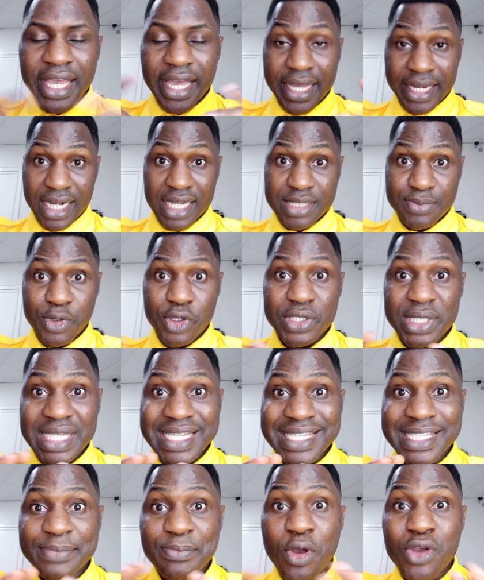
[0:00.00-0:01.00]
Erasmus
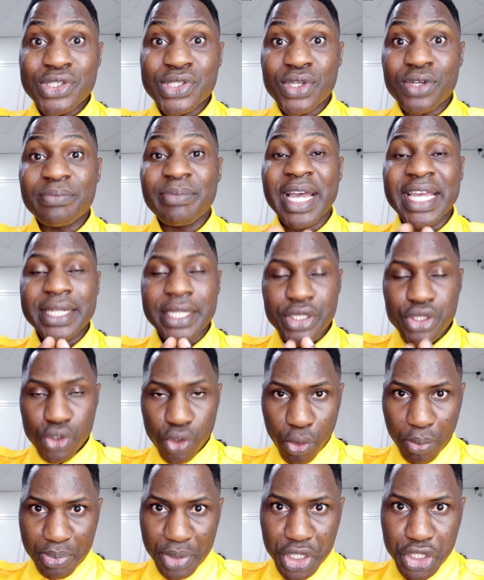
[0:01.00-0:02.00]
is sponsored by the
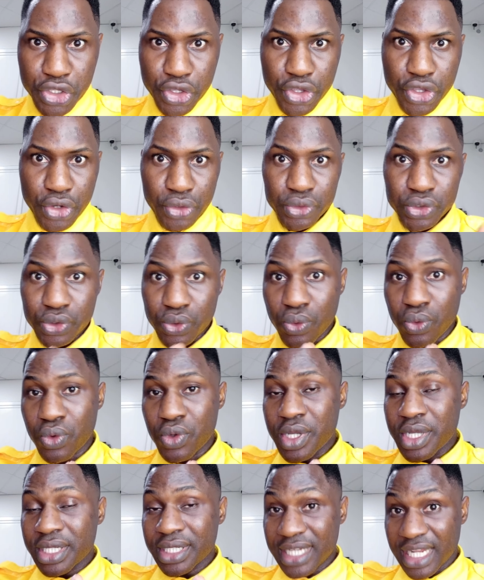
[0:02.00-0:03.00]
European Union.
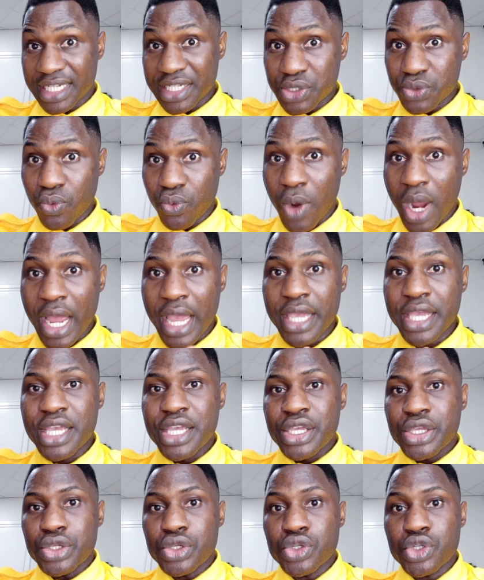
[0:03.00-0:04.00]
So that is why
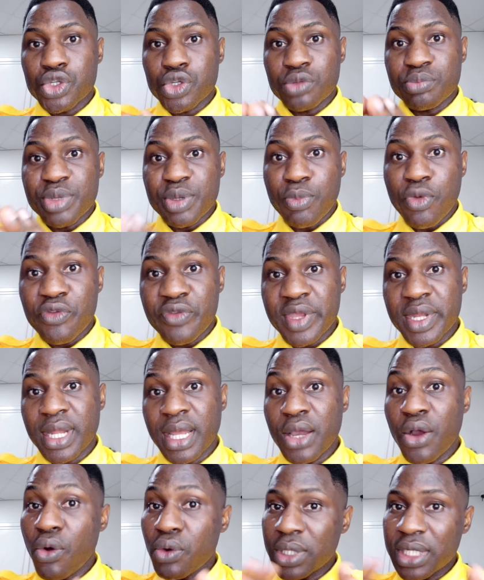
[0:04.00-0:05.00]
you should be moving
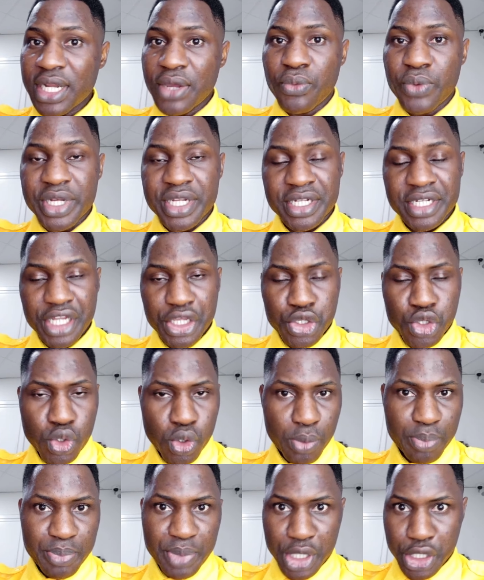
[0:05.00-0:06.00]
only within the
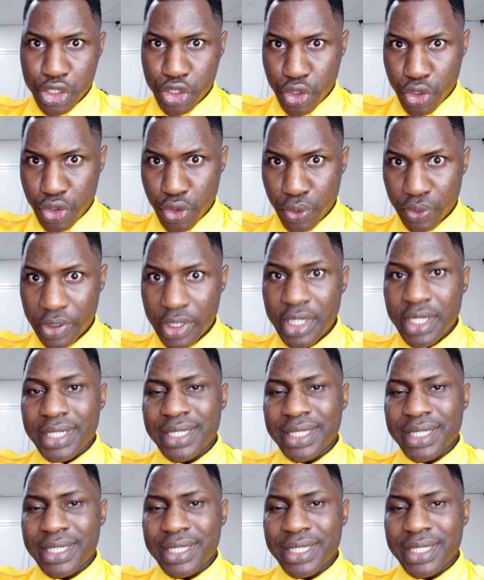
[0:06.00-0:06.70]
European Union.